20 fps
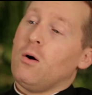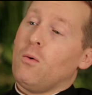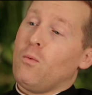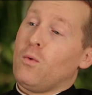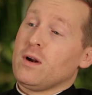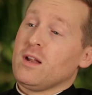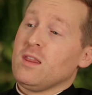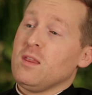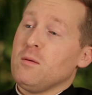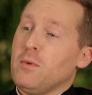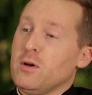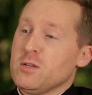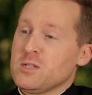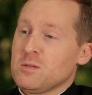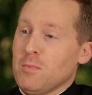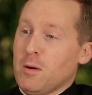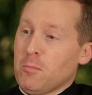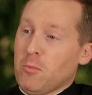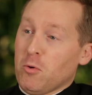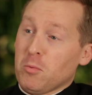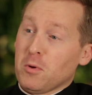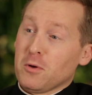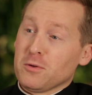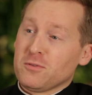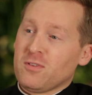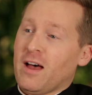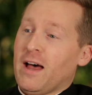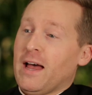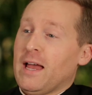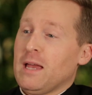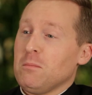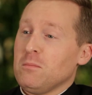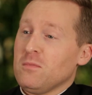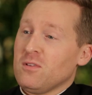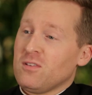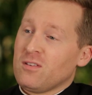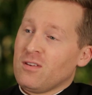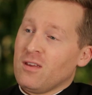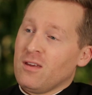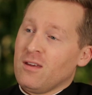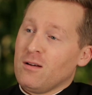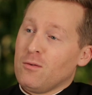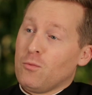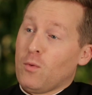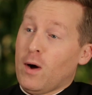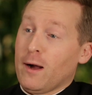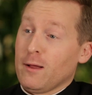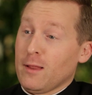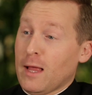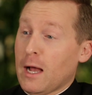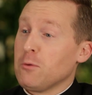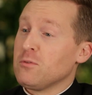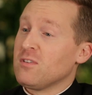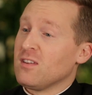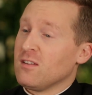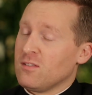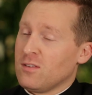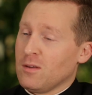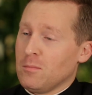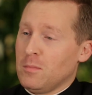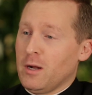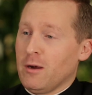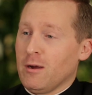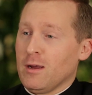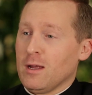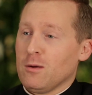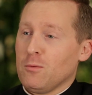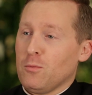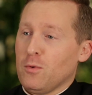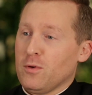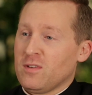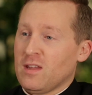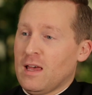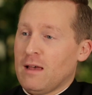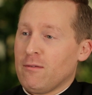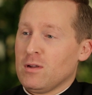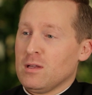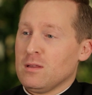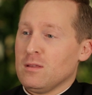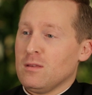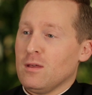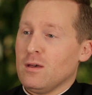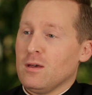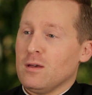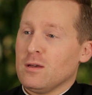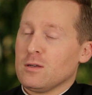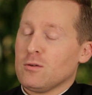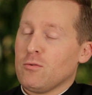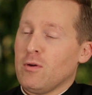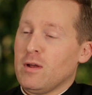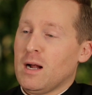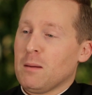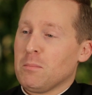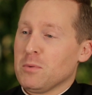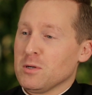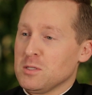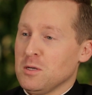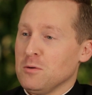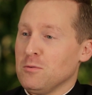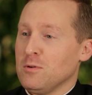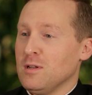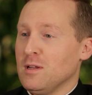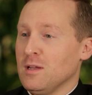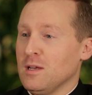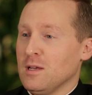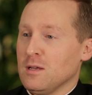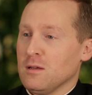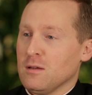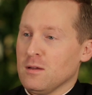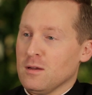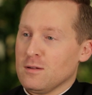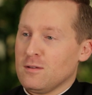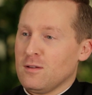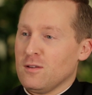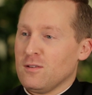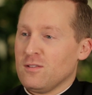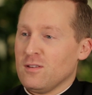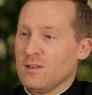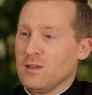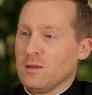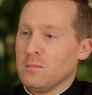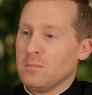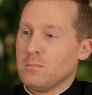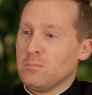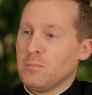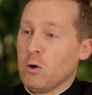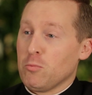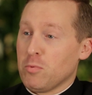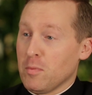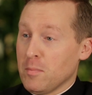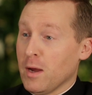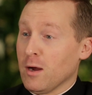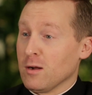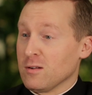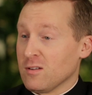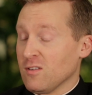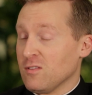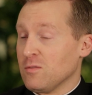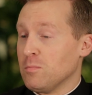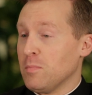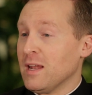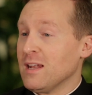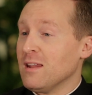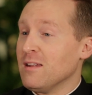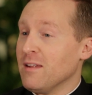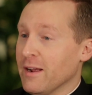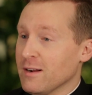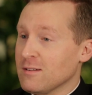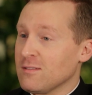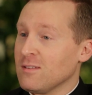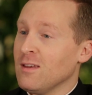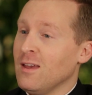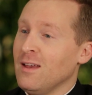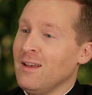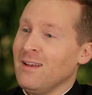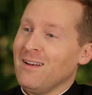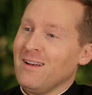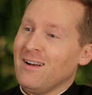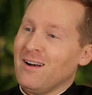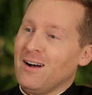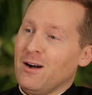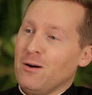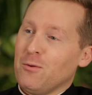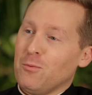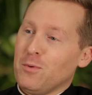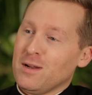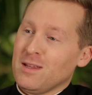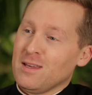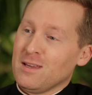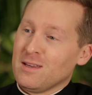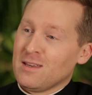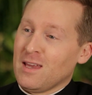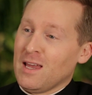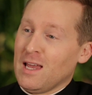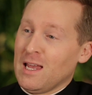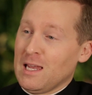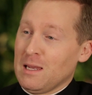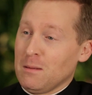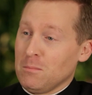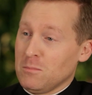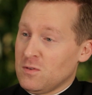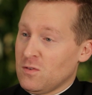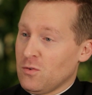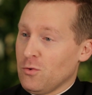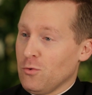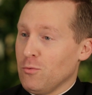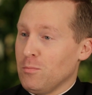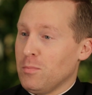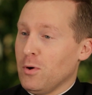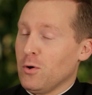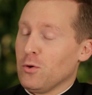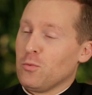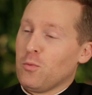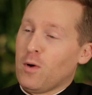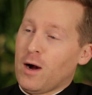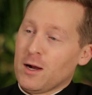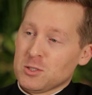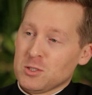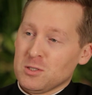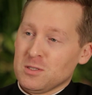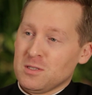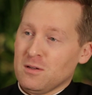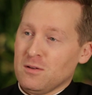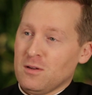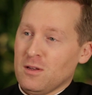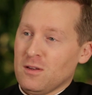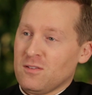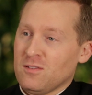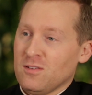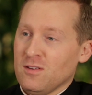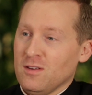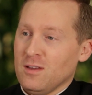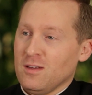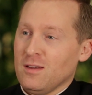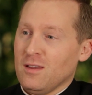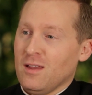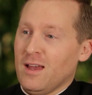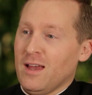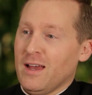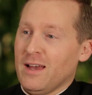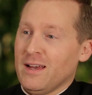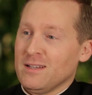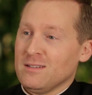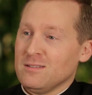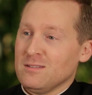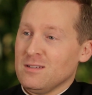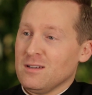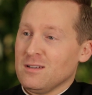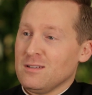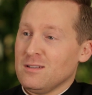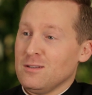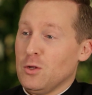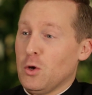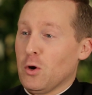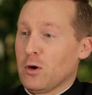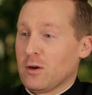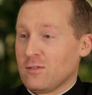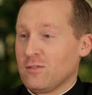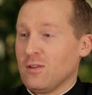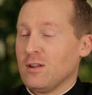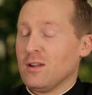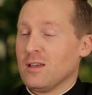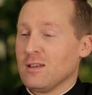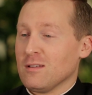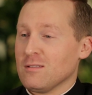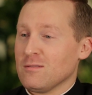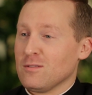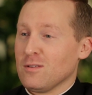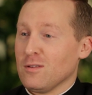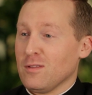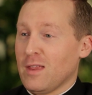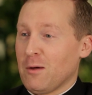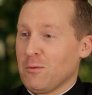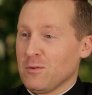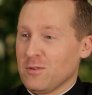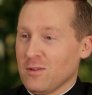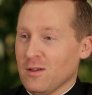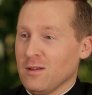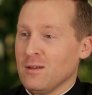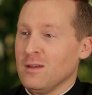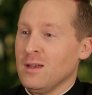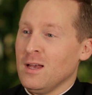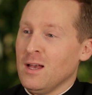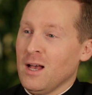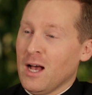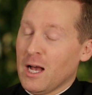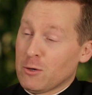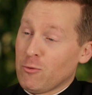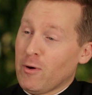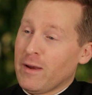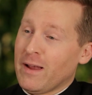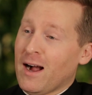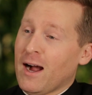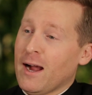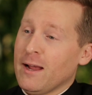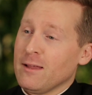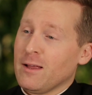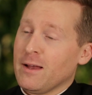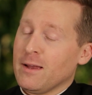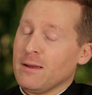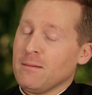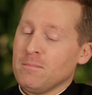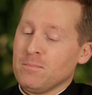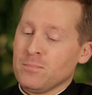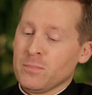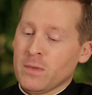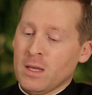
One of the most memorable times while I was in seminary was having the great opportunity to see Pope Emeritus Benedict when he came to both Washington, D.C. and New York City. So that was a great highlight.